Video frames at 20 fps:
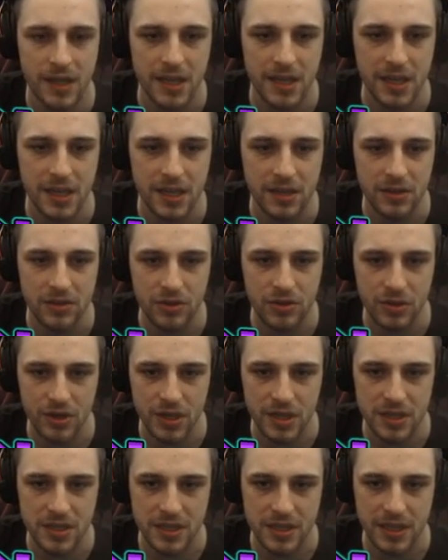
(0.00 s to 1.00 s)

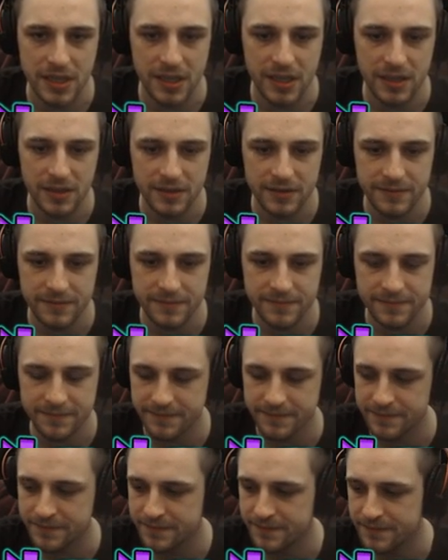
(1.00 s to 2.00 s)
Interesting.
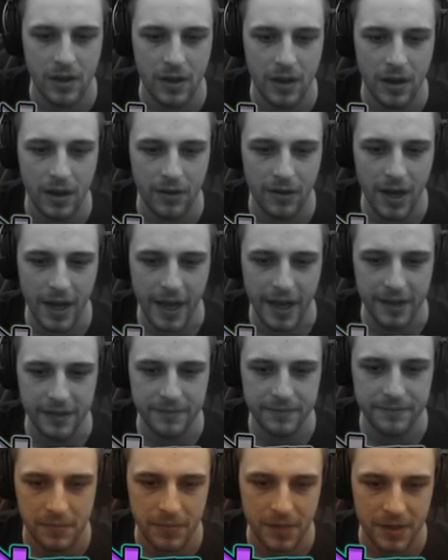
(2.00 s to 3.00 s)
All right,
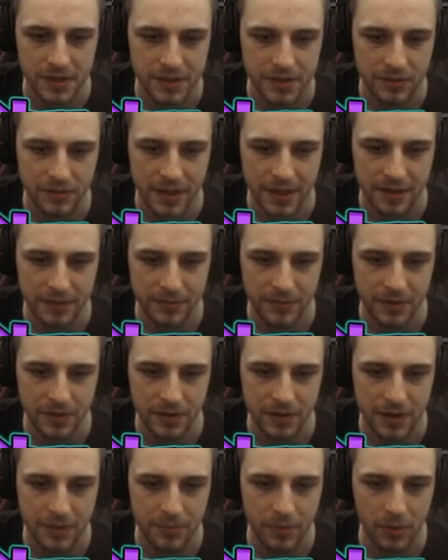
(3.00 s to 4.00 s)
bunch of random
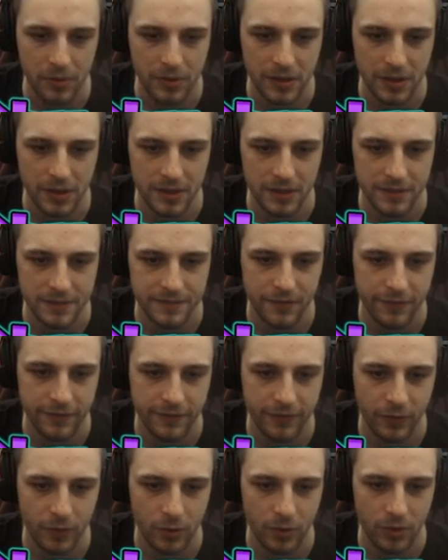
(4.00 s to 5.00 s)
crapola.
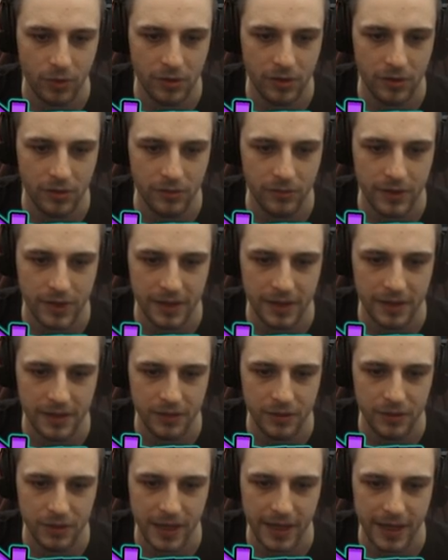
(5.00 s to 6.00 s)
Four relic
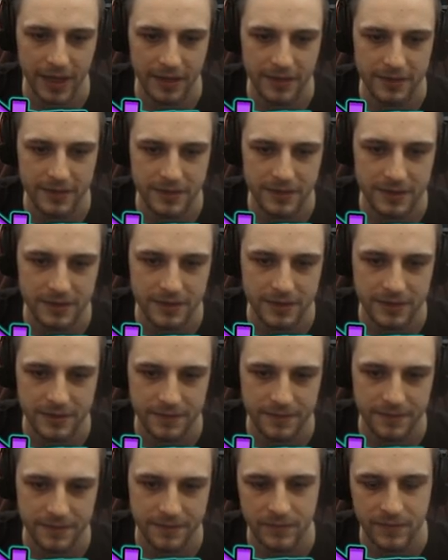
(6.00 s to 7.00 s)
doodads.
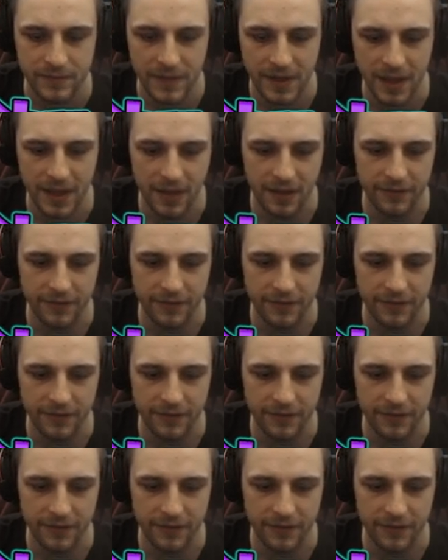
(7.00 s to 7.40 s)
Yeah,